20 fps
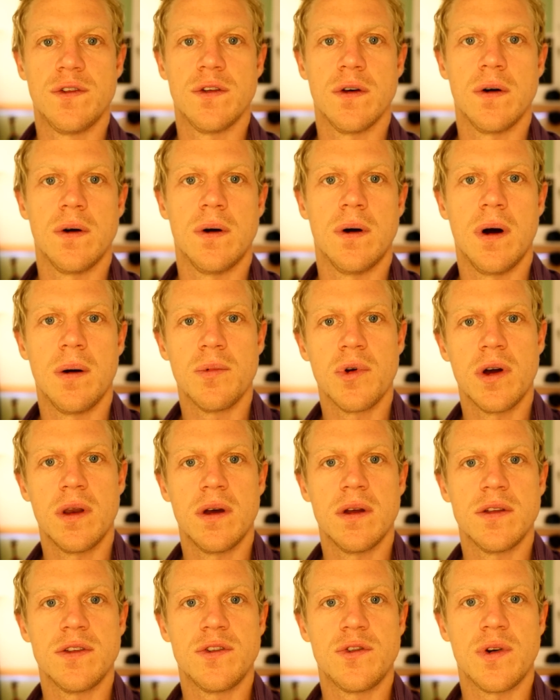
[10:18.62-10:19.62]
So I'm
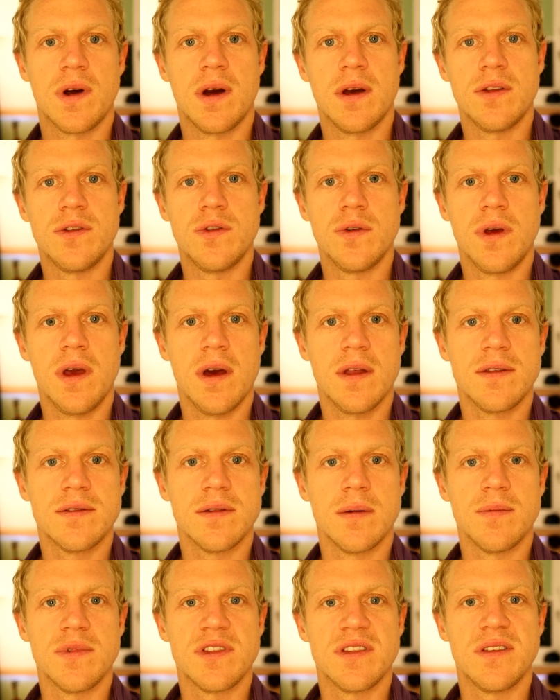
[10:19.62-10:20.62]
gonna try to get
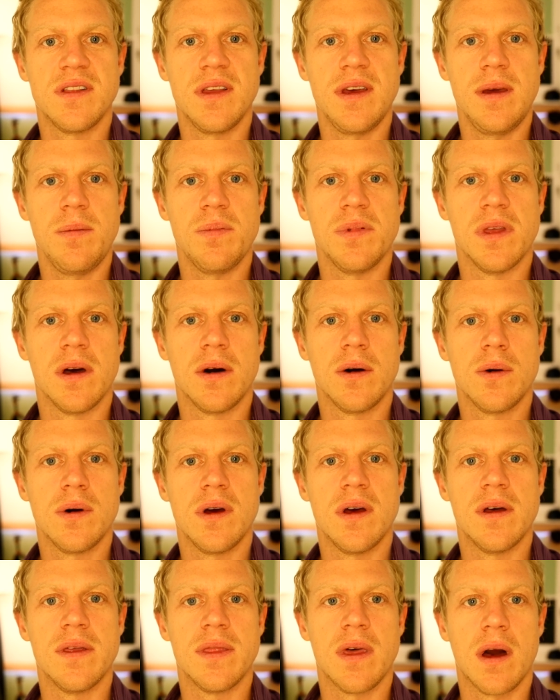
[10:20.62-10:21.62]
some sleep now,
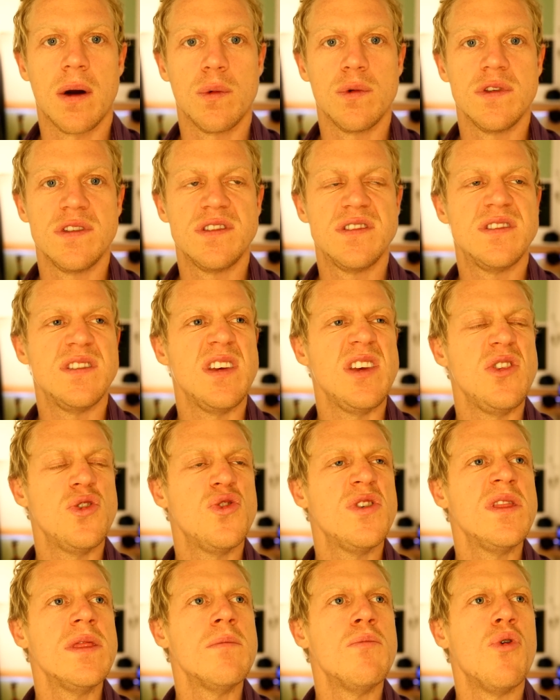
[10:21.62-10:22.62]
and I will see you
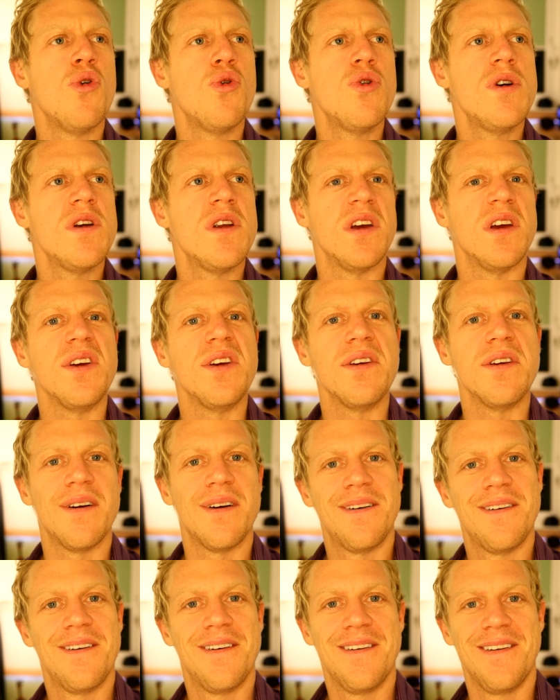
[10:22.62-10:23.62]
in the morning,
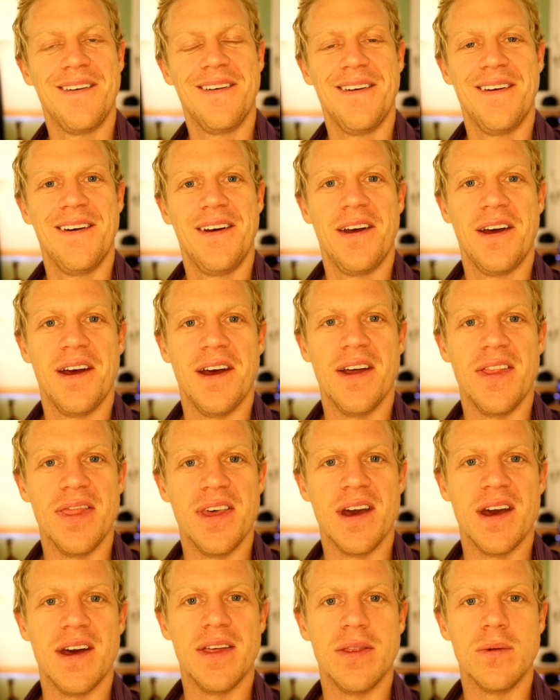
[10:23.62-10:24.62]
and
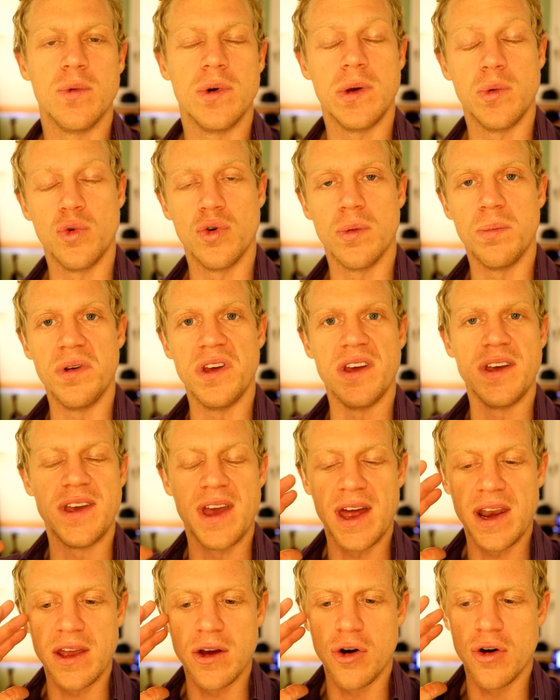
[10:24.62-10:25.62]
then we will be
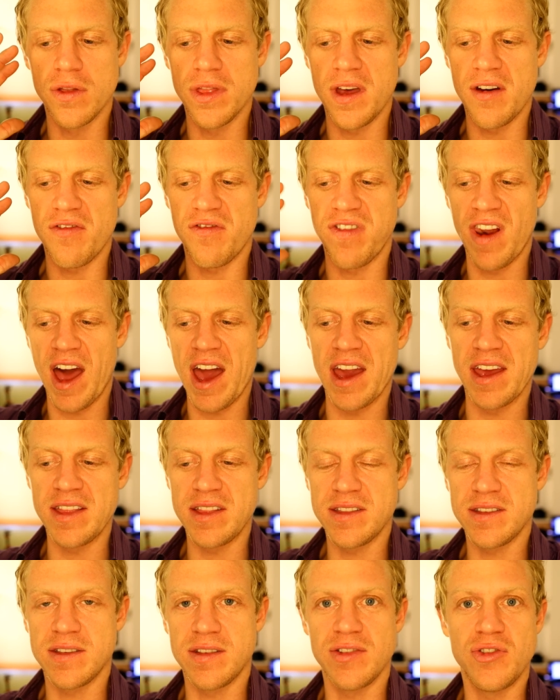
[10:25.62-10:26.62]
getting on the
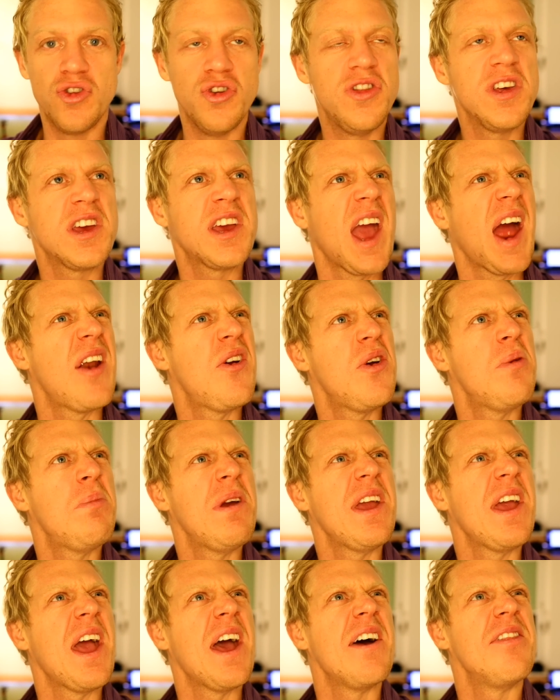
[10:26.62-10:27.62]
flight to the
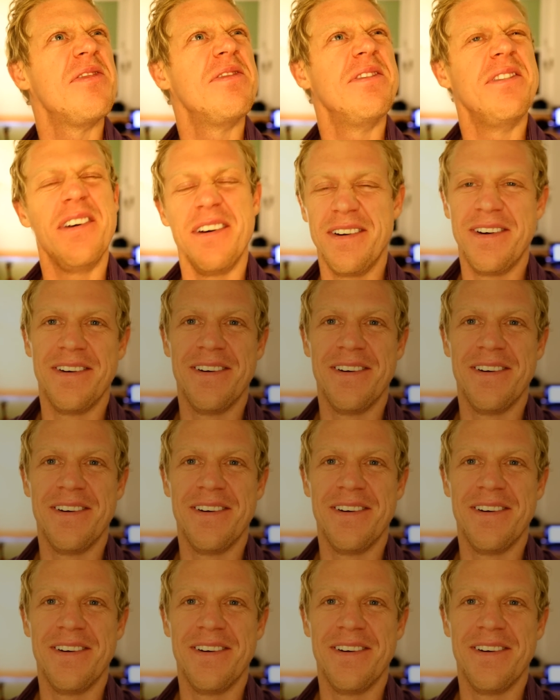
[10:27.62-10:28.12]
Caribbean.